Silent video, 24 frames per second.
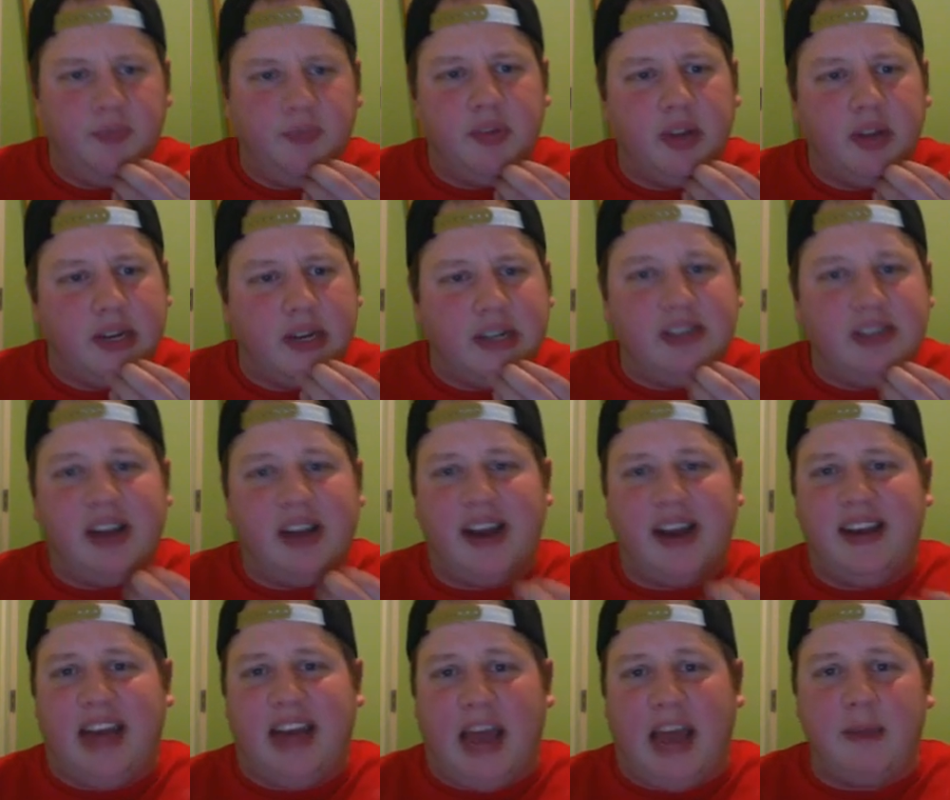
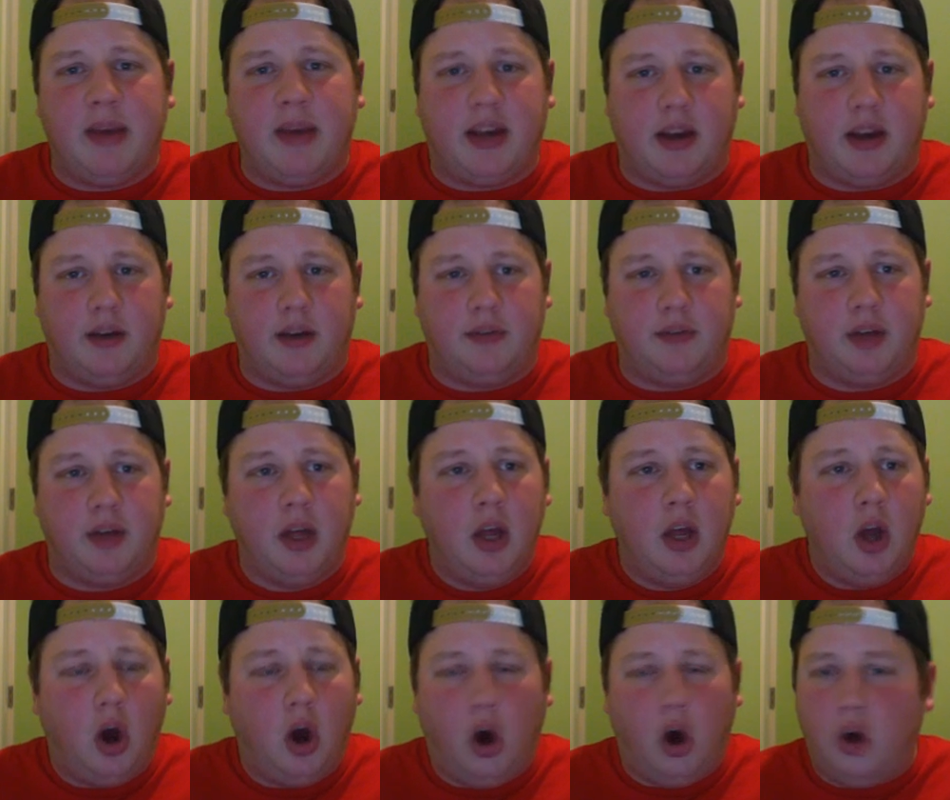dynamic of
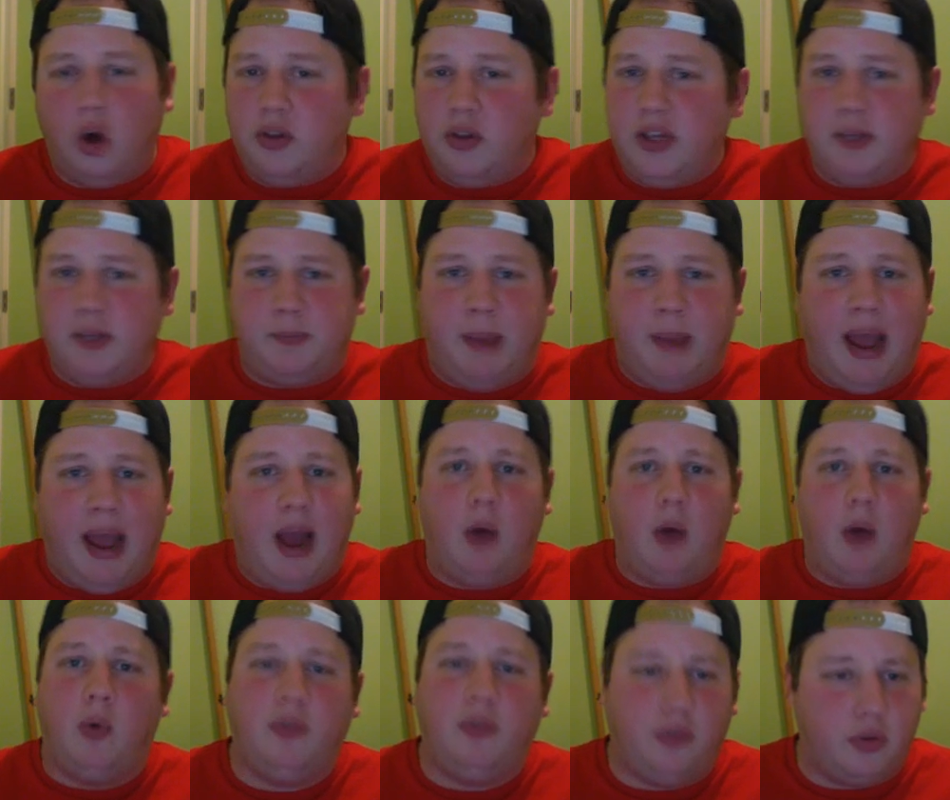all these
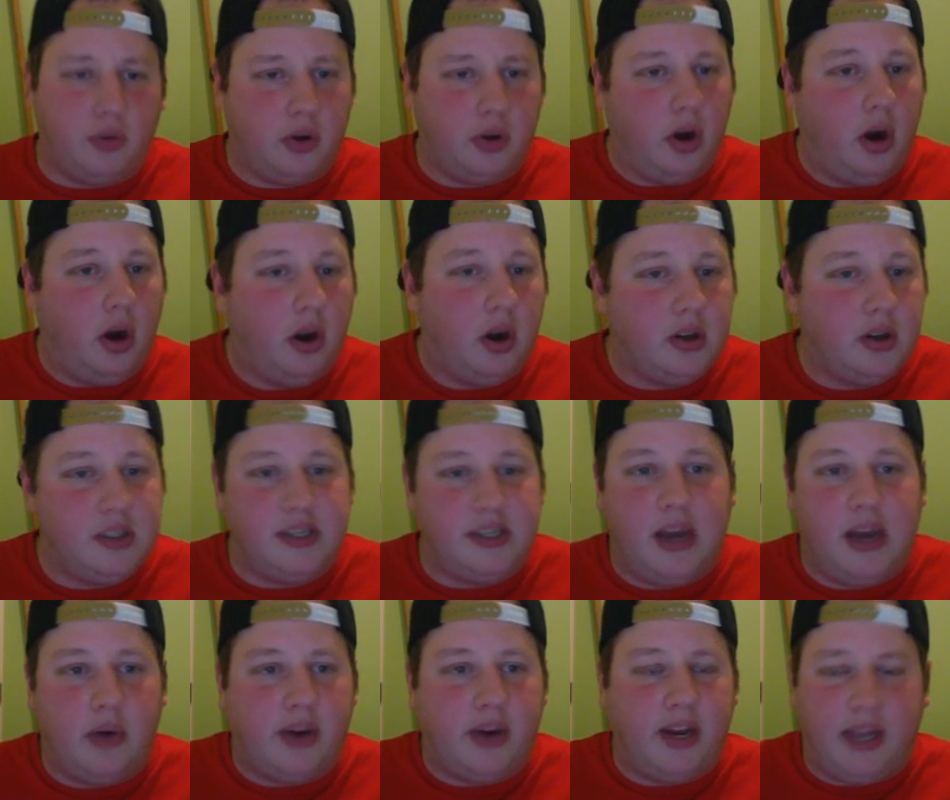powerful cards now
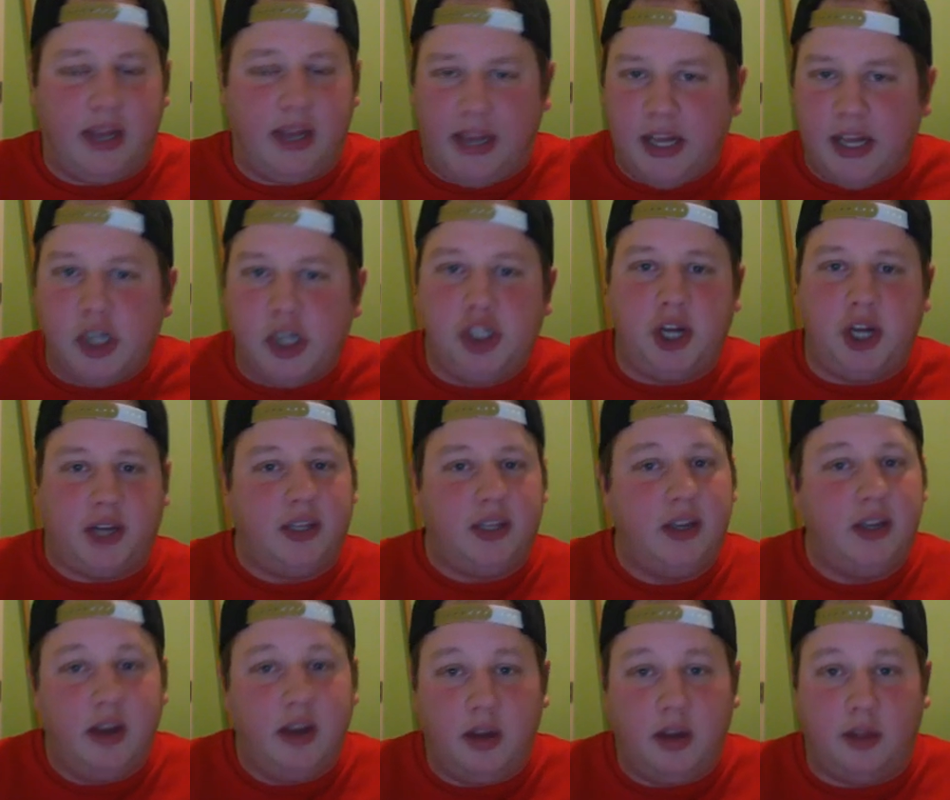getting injected
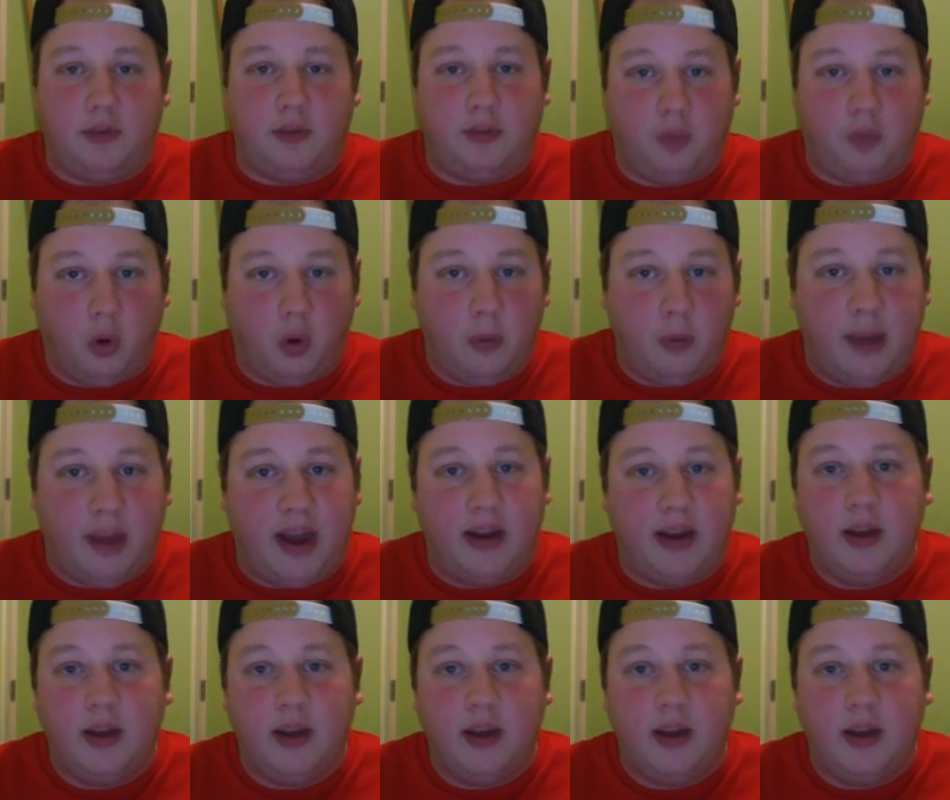into the format.